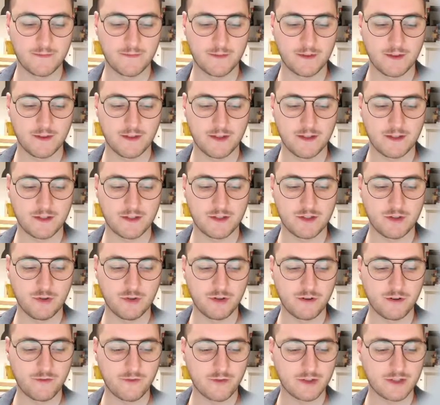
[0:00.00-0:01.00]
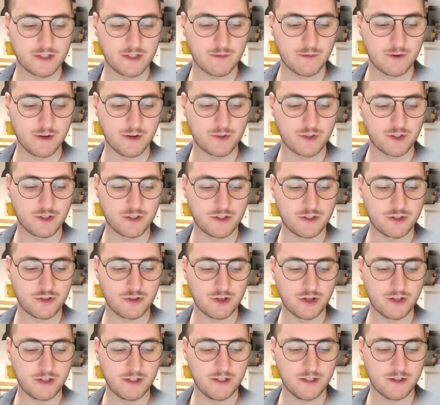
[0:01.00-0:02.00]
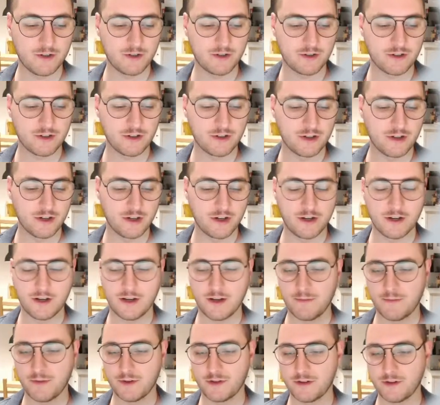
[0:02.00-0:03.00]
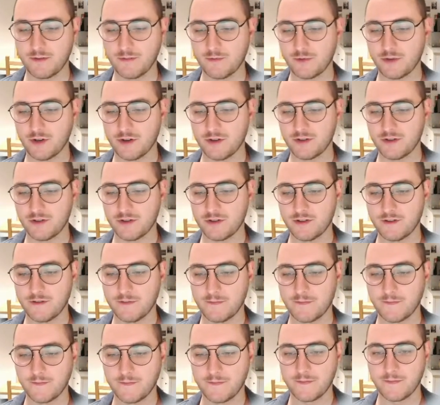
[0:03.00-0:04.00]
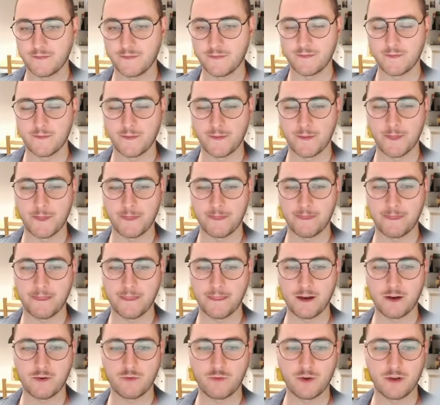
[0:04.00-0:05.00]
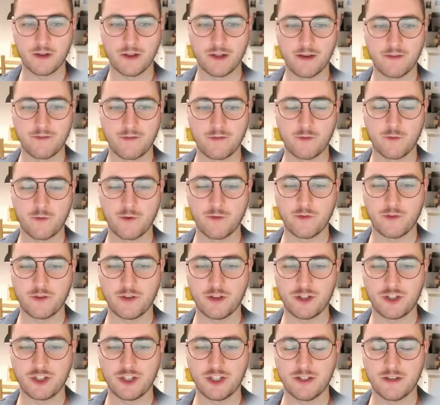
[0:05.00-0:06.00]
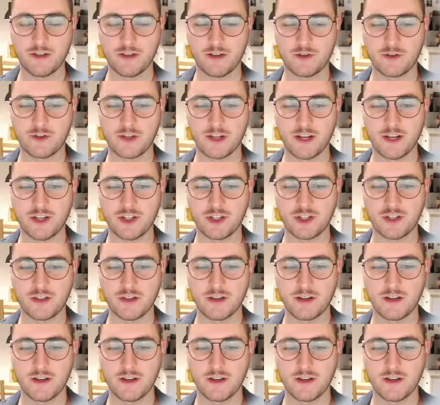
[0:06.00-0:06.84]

Let's do that for some options to clean out a bit the browser. Now we're left with the gene annotation